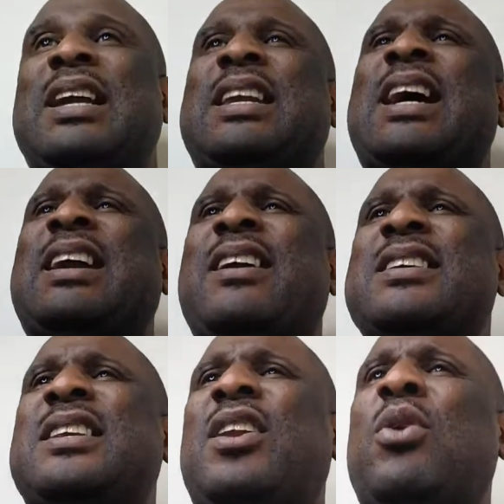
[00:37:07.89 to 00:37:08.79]
That
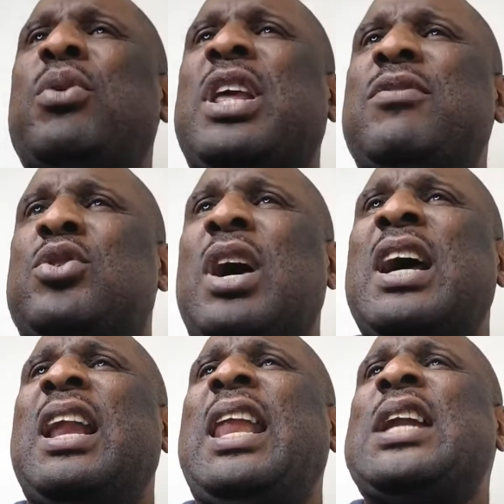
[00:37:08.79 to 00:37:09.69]
grace the Lord will give you to.
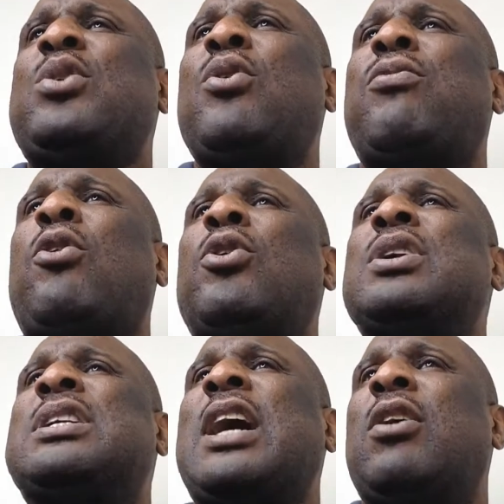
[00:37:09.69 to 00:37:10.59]
Let go of
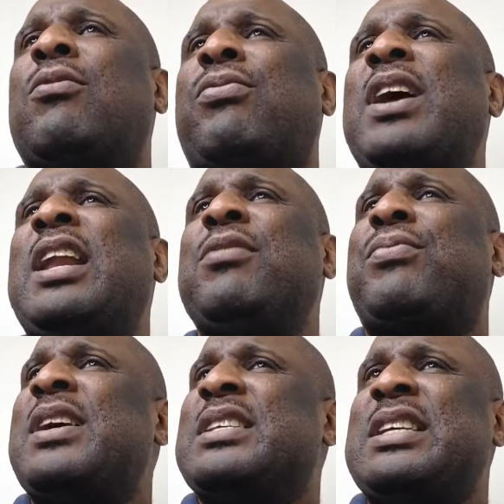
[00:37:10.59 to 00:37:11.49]
unfriendly
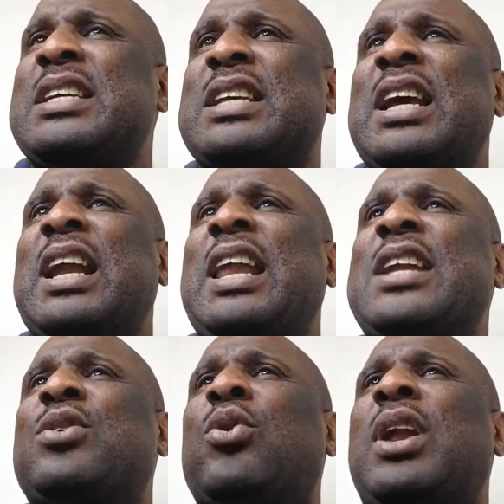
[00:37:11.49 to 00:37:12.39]
friends. Yes. Let go.